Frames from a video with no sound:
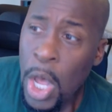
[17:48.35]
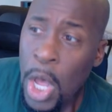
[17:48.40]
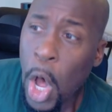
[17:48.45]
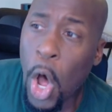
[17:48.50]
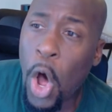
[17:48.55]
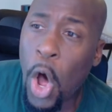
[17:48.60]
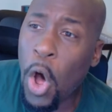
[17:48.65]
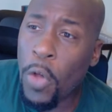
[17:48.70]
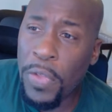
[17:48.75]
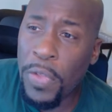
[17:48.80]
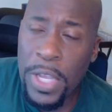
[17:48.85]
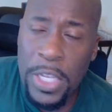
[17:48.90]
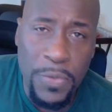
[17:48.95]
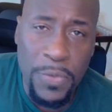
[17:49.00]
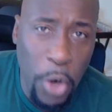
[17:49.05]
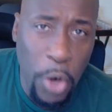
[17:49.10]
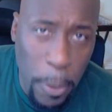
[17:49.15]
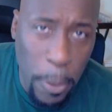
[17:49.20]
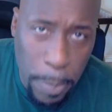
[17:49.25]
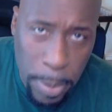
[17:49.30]
all these
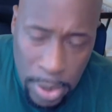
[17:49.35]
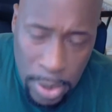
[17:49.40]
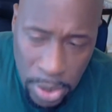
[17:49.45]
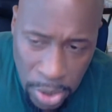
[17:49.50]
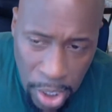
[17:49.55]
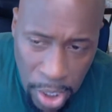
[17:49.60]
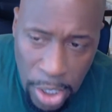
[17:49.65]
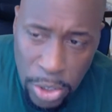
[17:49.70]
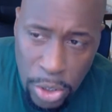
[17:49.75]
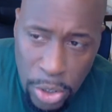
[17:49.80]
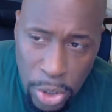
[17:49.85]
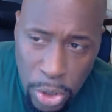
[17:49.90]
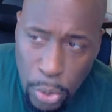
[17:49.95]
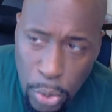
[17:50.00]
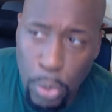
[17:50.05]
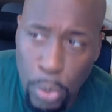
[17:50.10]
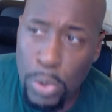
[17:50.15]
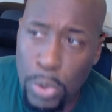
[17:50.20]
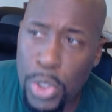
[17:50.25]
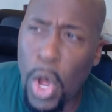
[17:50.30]
very prestigious
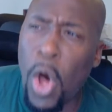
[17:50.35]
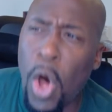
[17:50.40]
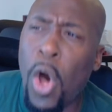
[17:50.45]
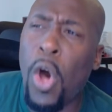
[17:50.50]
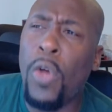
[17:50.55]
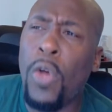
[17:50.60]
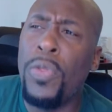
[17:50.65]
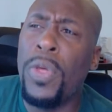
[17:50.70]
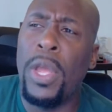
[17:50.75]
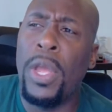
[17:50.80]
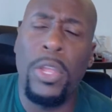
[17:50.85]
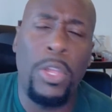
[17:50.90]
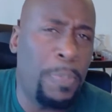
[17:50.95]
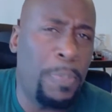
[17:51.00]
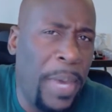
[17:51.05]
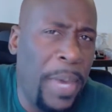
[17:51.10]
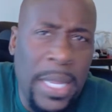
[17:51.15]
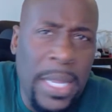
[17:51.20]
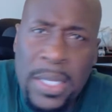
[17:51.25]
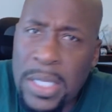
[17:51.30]
schools, all the
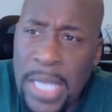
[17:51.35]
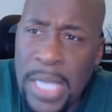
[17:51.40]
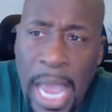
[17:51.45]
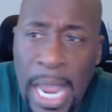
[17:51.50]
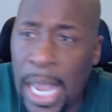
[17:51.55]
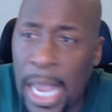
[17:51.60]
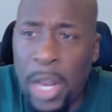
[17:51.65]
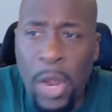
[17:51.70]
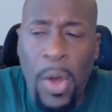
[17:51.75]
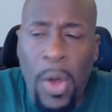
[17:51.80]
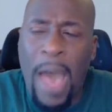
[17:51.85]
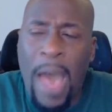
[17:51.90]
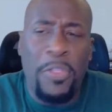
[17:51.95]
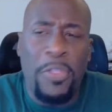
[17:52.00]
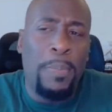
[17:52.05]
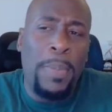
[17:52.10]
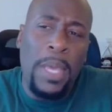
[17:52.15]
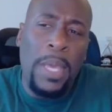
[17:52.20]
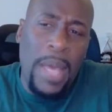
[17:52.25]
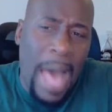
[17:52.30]
Penn State, it don't have
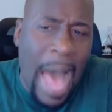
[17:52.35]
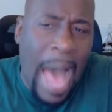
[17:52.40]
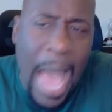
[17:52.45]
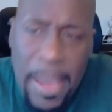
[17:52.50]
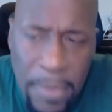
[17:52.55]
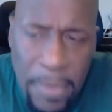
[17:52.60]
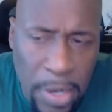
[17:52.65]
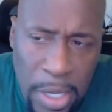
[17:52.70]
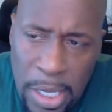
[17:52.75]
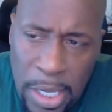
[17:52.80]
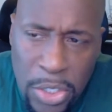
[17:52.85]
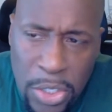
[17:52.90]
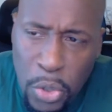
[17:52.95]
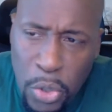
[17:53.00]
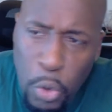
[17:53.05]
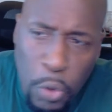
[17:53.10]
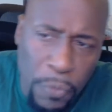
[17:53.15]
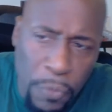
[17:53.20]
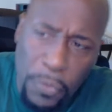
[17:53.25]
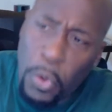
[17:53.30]
to be an Ivy League
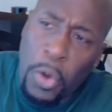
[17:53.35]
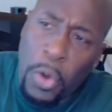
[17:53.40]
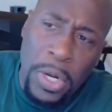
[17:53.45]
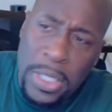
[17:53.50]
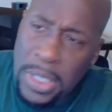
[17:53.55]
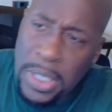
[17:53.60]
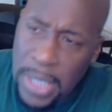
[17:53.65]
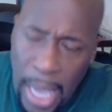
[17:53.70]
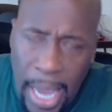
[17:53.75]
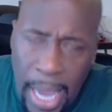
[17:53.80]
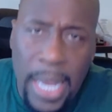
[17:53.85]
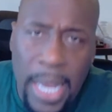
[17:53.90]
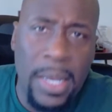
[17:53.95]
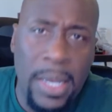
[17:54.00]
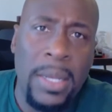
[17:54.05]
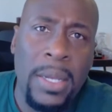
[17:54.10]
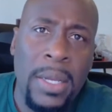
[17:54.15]
school, Florida State,